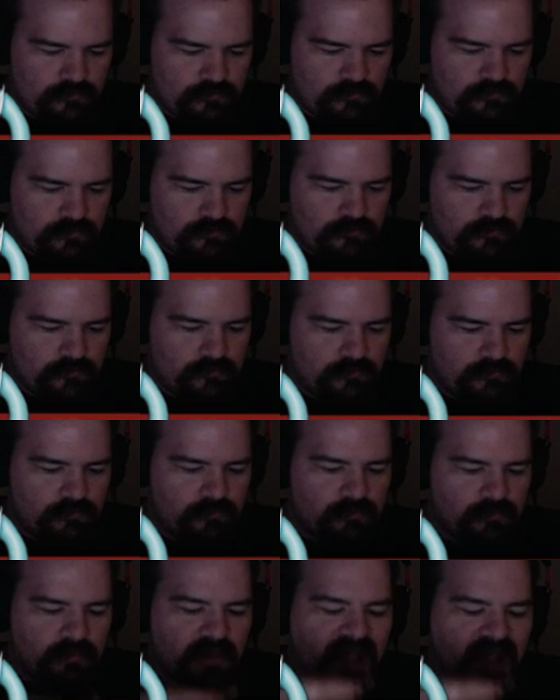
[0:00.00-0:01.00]
do have
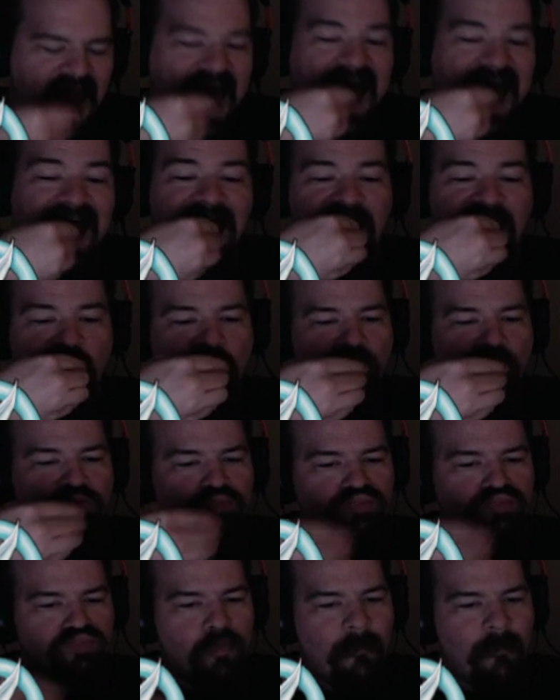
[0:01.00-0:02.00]
stuff that hits me
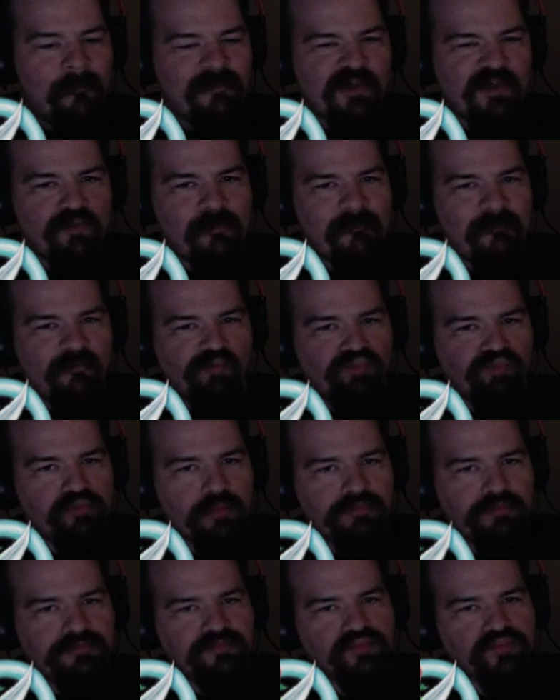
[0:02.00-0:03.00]
here, so I should
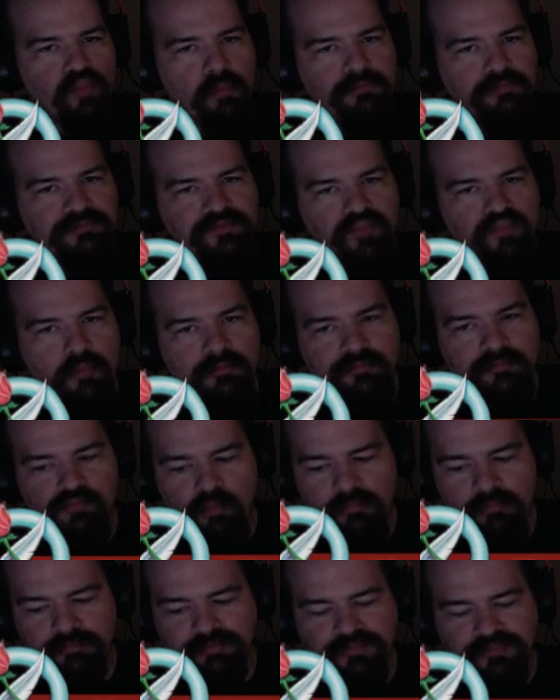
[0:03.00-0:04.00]
probably
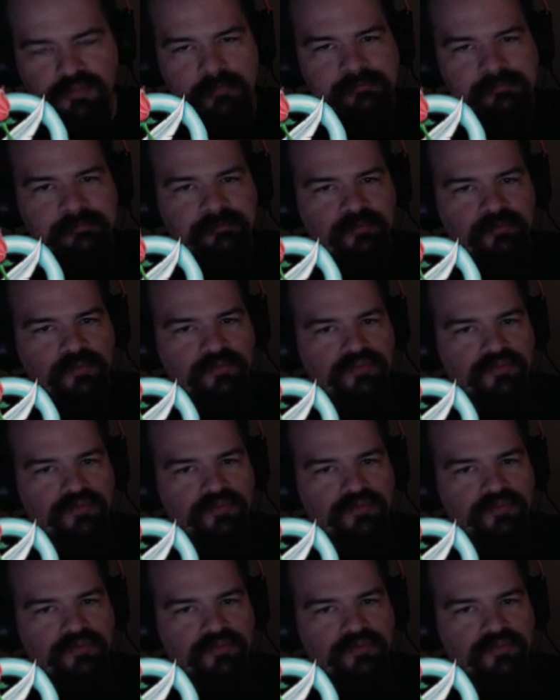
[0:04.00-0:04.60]
not get